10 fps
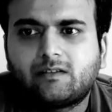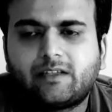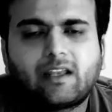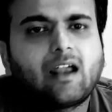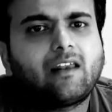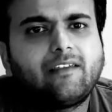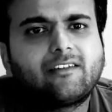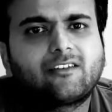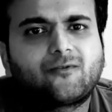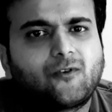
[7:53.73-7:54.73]
There are
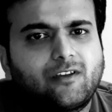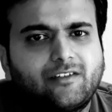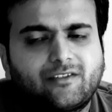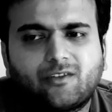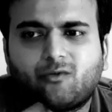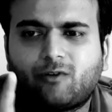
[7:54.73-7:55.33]
reasons for this.